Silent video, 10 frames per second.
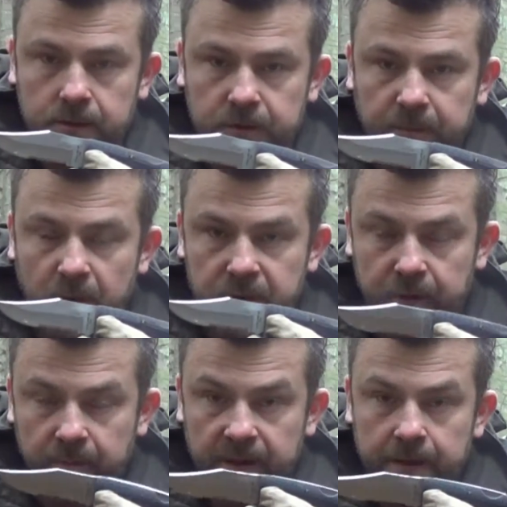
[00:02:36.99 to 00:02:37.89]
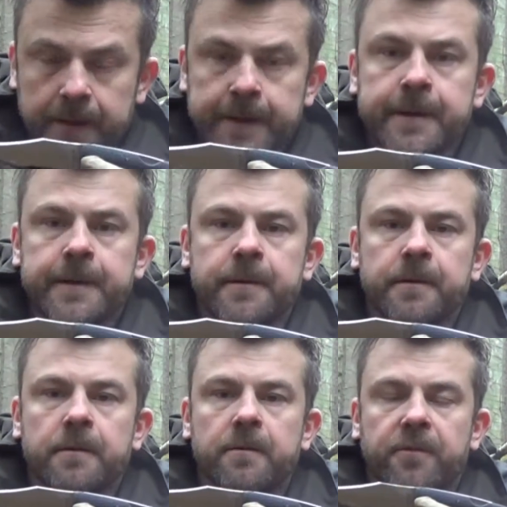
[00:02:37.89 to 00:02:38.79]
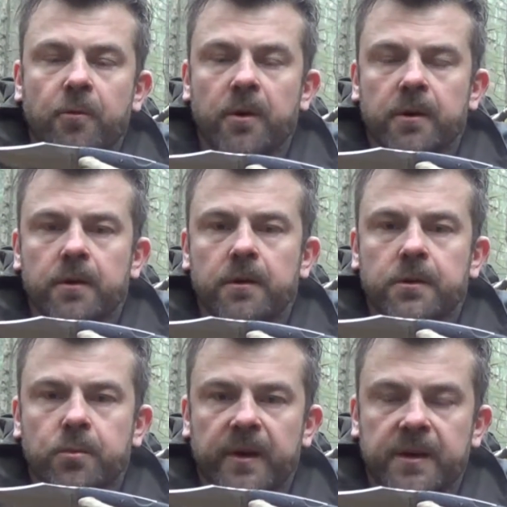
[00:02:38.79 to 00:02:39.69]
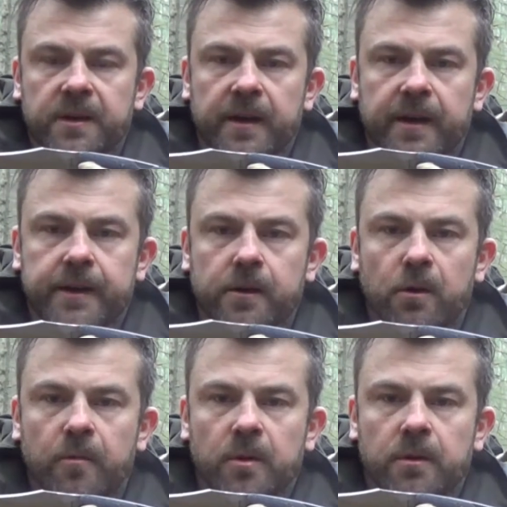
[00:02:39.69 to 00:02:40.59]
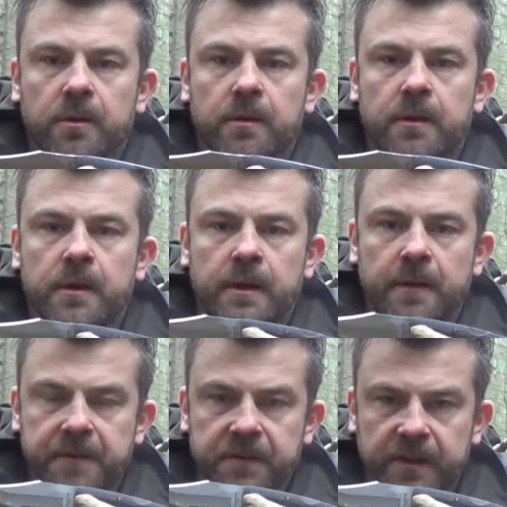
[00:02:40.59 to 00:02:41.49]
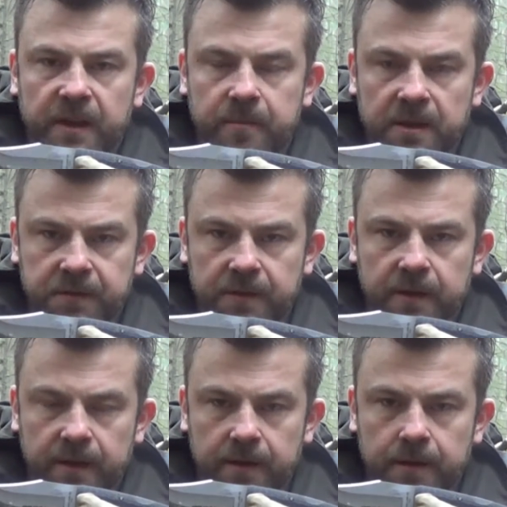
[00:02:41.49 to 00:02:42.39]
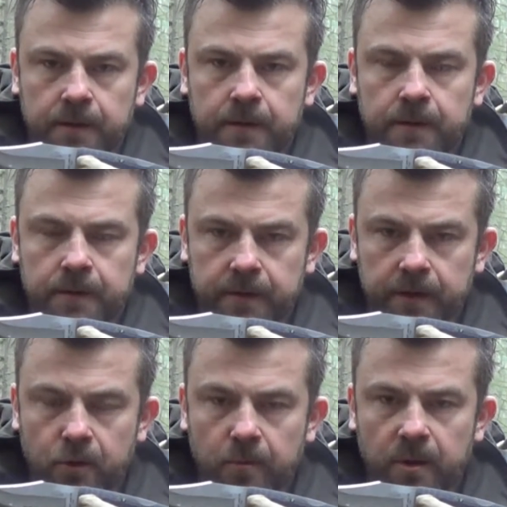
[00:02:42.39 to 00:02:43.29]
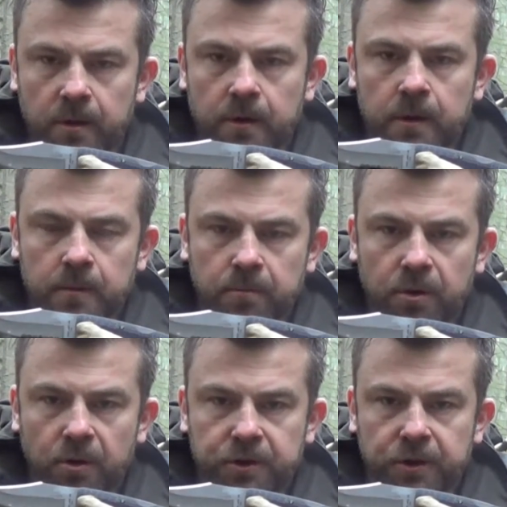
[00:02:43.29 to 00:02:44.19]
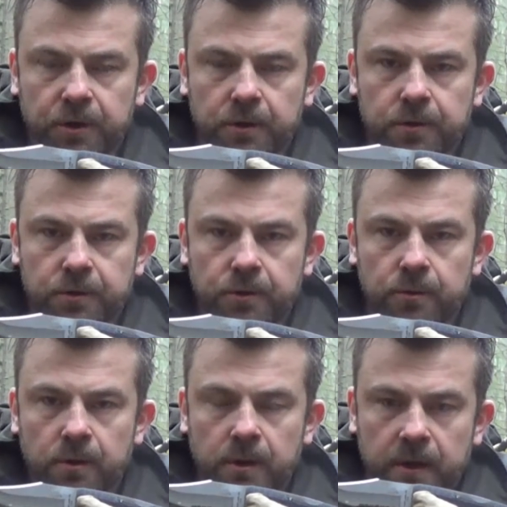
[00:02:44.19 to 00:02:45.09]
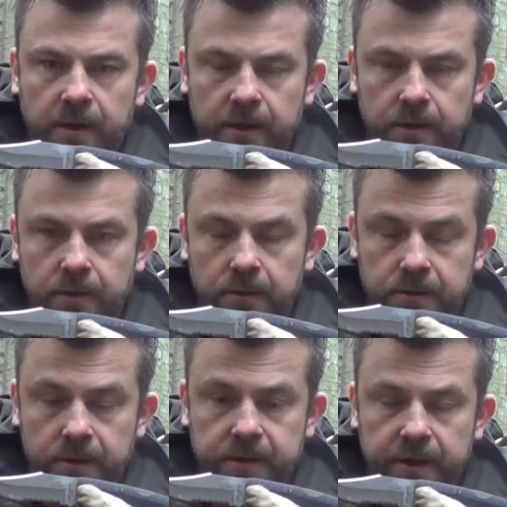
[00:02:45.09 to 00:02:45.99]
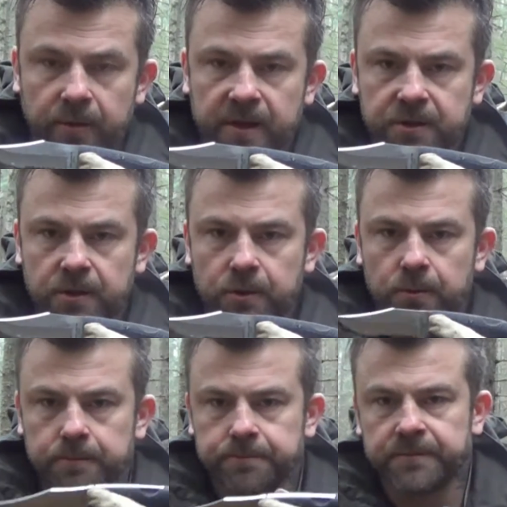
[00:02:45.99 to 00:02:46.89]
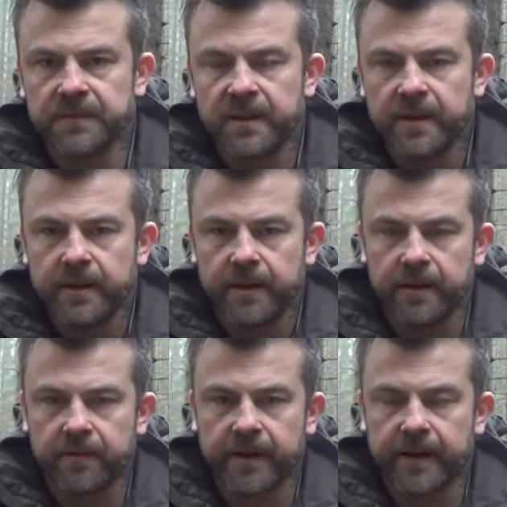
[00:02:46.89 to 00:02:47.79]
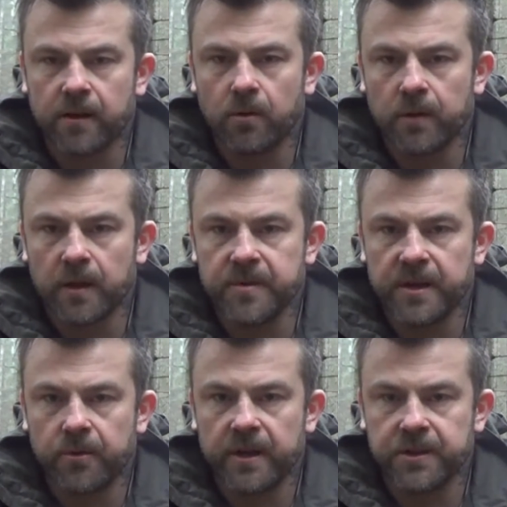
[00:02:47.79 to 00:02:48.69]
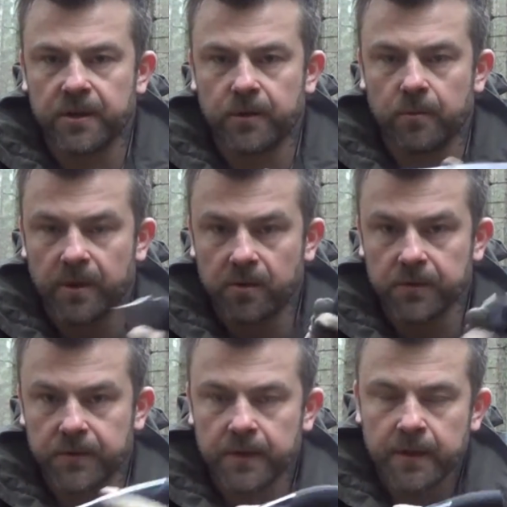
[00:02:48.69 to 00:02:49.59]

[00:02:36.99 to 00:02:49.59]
supposed to be 420 high carbon, the same as in the Gerber Prodigy new generation 2, if I can call them generation 2, because